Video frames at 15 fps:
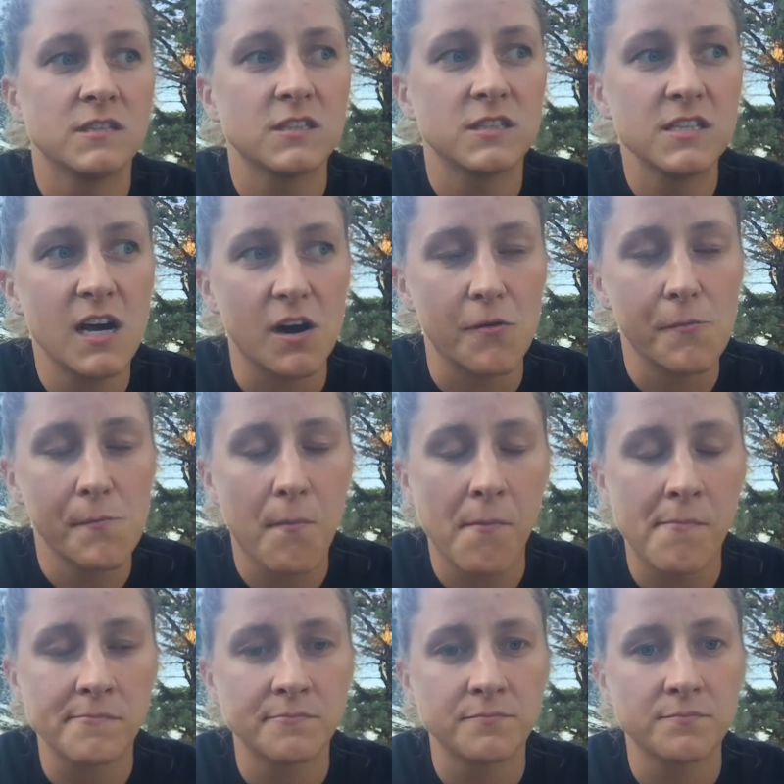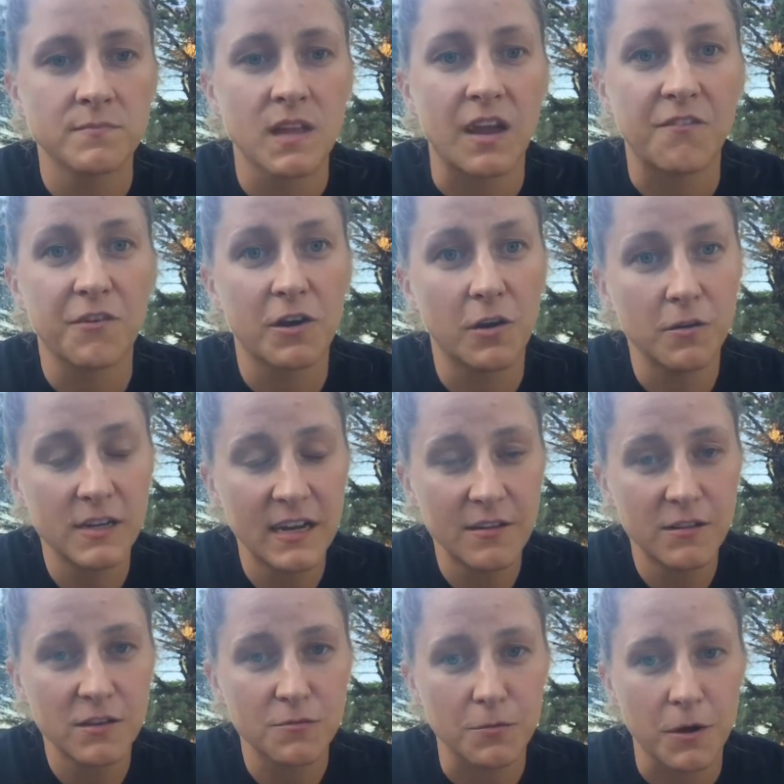So, if you're going down
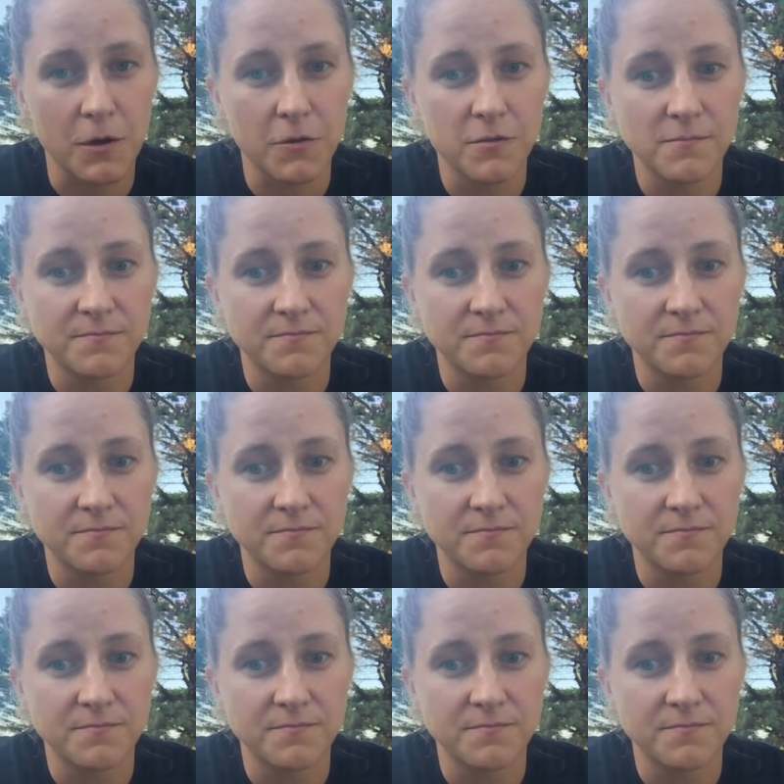this road,